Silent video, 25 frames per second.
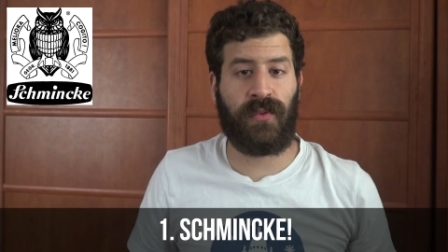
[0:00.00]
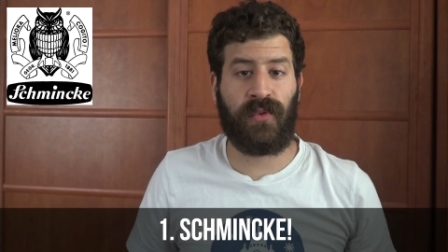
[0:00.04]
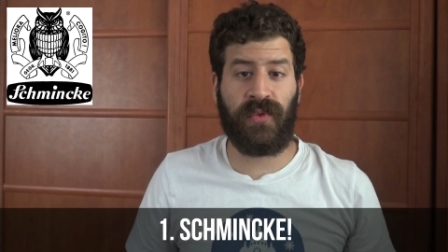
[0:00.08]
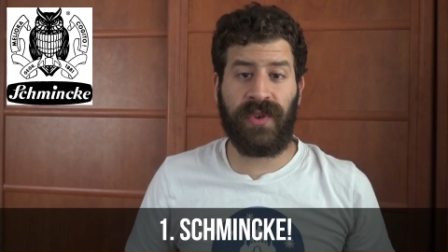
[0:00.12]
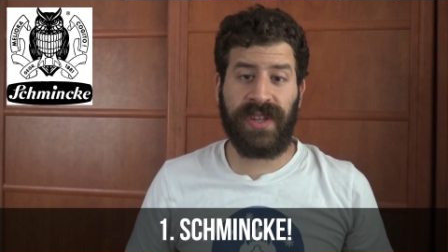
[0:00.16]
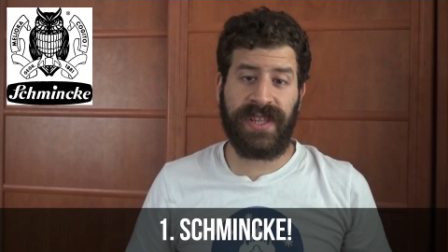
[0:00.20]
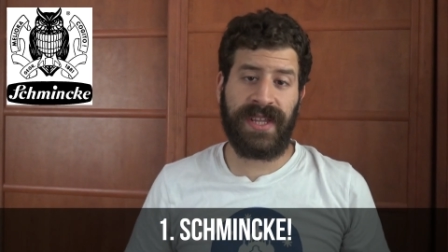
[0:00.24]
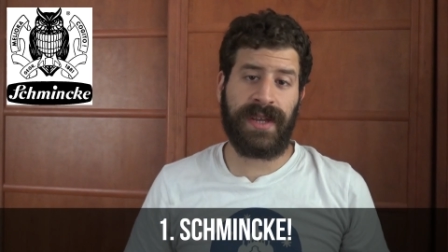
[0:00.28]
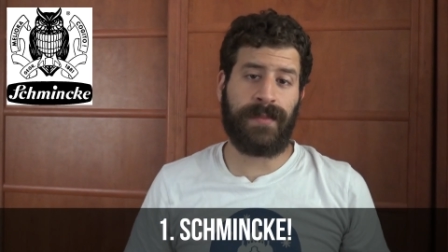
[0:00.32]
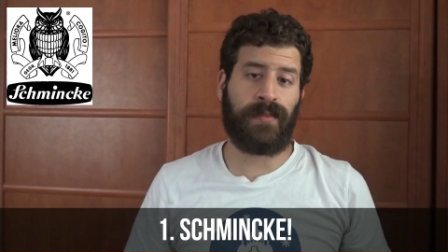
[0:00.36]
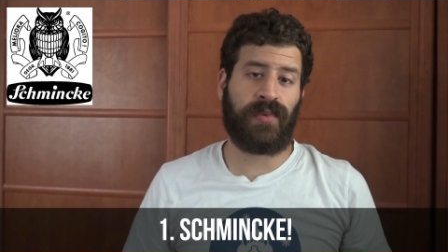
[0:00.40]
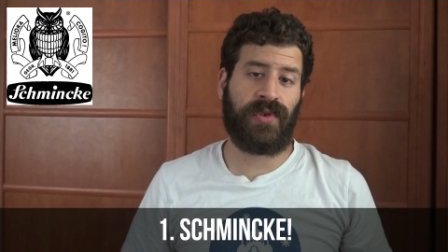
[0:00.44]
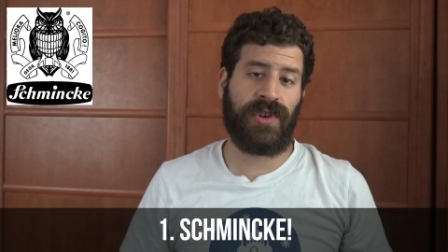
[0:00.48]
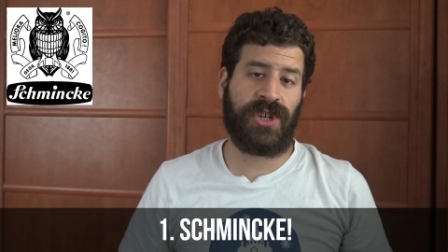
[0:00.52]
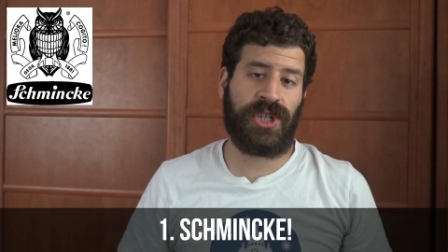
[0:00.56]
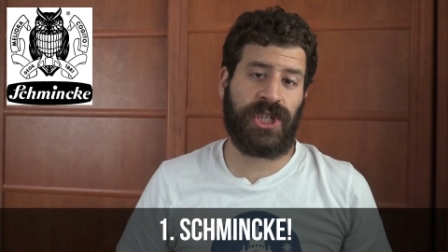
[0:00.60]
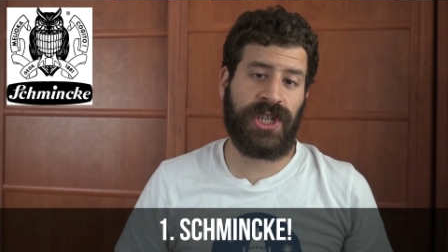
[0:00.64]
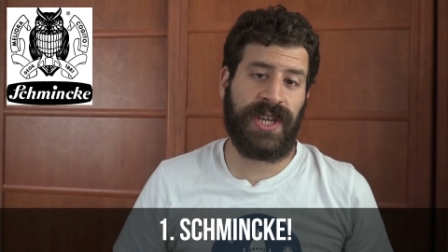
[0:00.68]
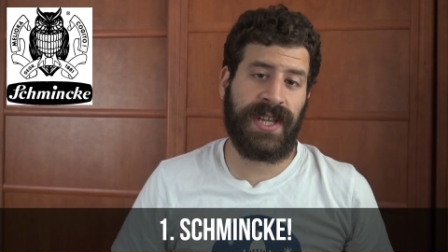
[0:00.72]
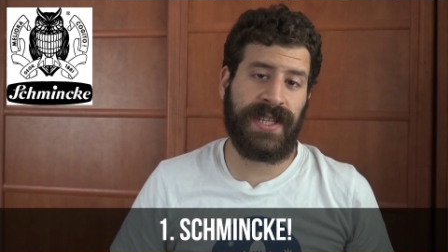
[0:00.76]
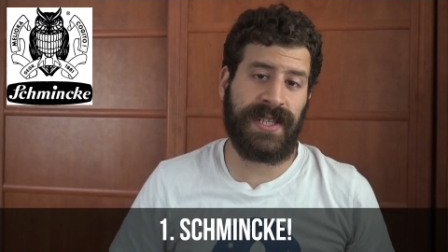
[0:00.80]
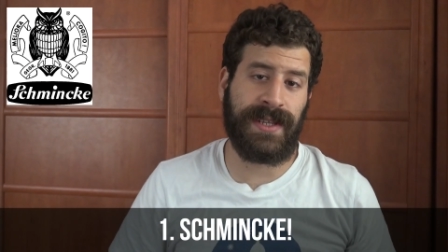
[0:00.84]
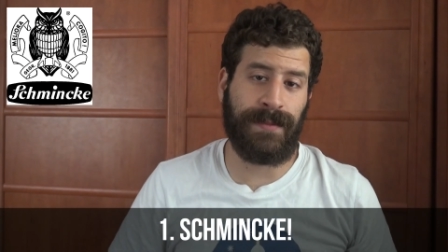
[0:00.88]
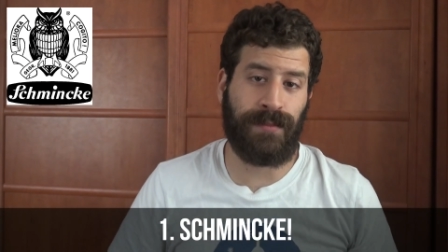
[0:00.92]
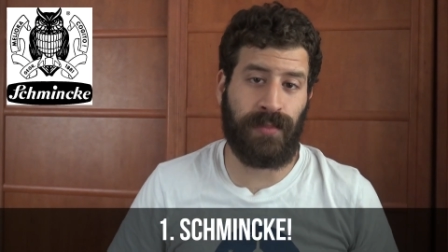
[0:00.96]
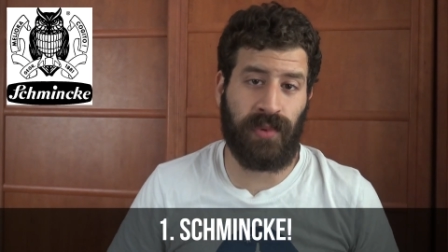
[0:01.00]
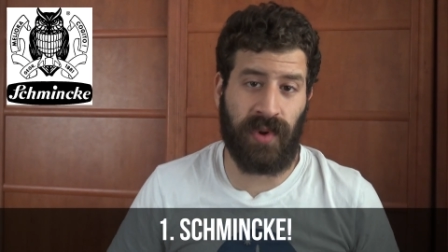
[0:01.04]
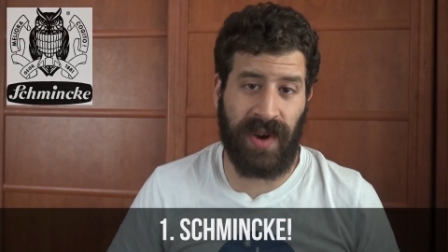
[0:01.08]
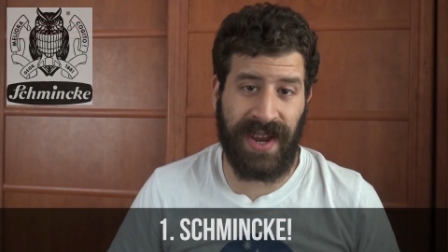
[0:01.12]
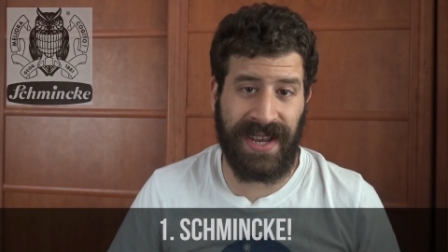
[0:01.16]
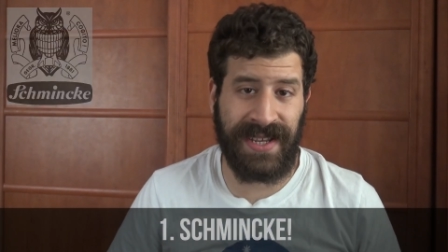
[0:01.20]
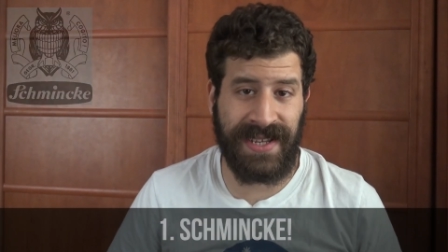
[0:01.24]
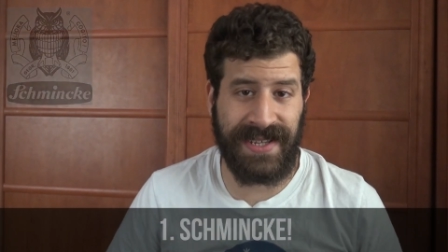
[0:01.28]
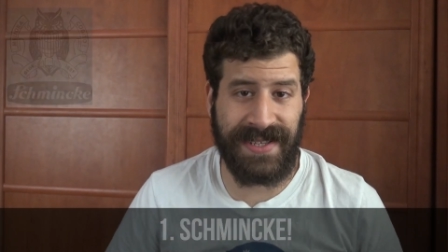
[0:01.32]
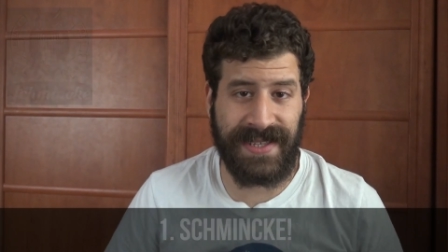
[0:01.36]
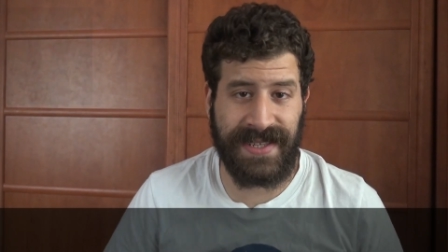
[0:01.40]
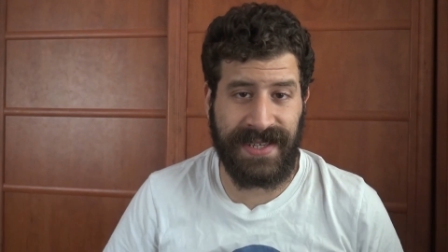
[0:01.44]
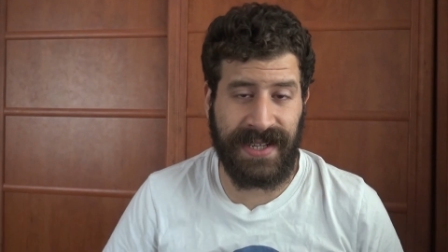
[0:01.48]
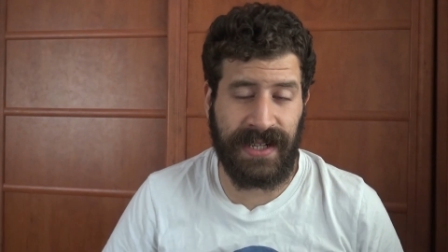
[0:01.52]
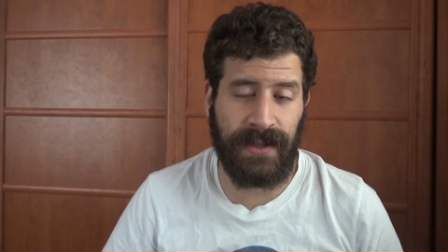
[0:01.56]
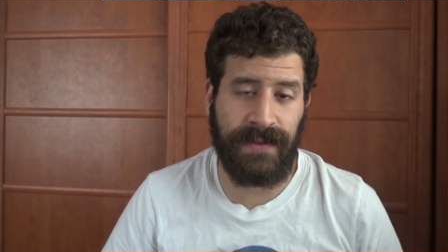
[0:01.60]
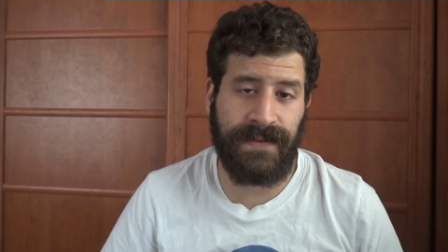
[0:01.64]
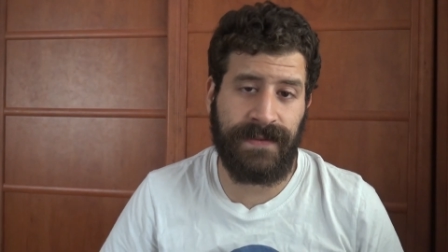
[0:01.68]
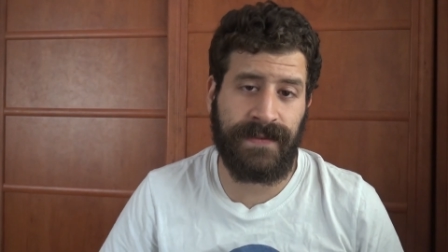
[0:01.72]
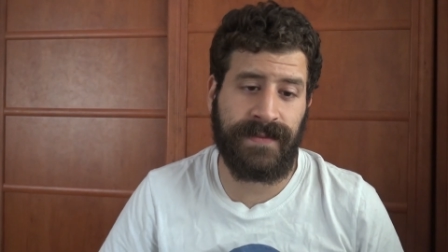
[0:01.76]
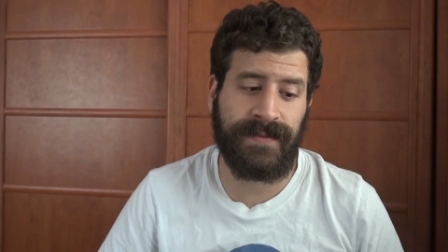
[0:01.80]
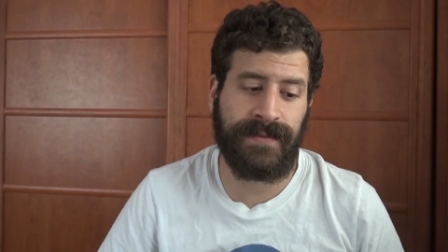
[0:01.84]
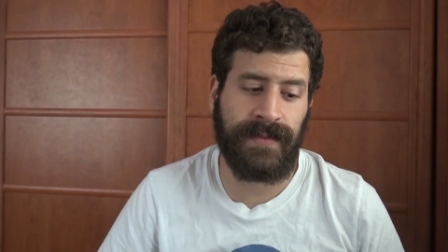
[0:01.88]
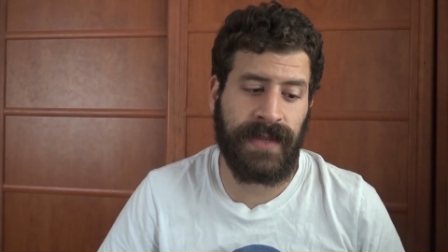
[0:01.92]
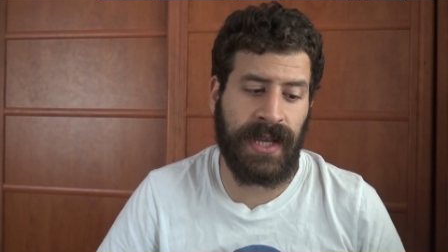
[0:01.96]
really appreciate the brand
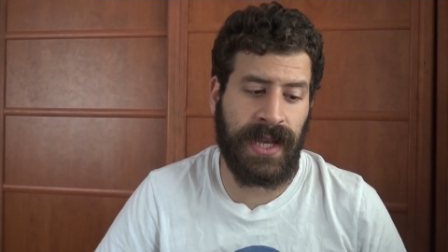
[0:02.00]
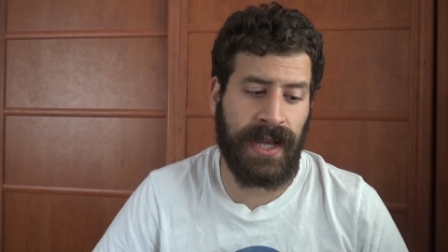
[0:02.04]
itself